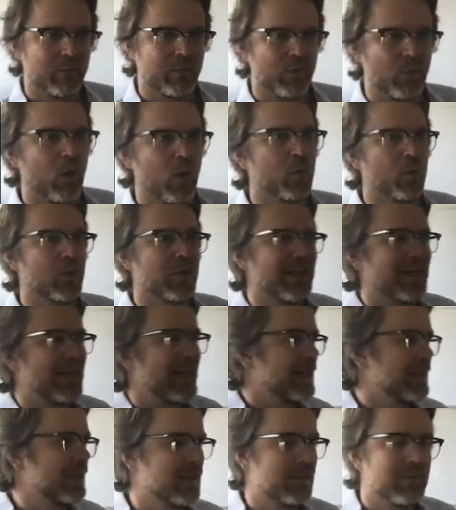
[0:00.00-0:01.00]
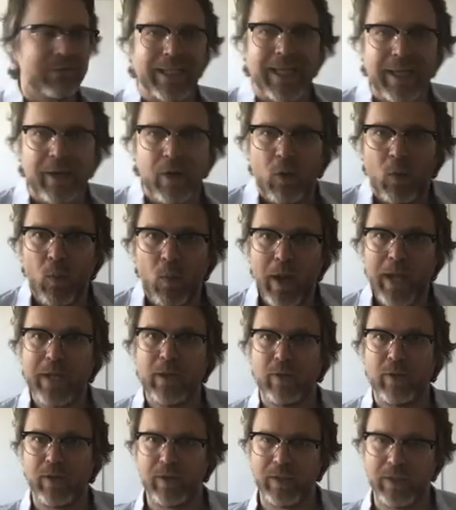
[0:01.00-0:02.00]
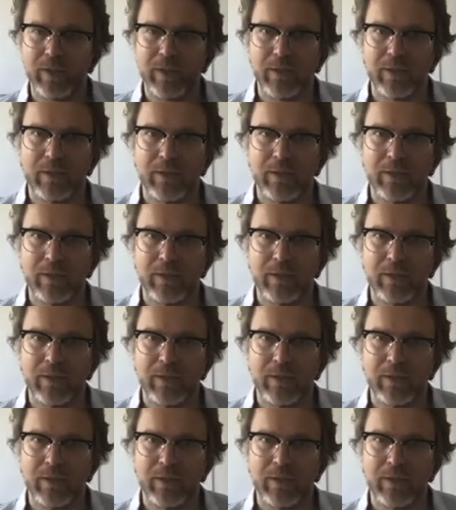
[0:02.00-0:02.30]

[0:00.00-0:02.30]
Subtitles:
what would letting them get away with it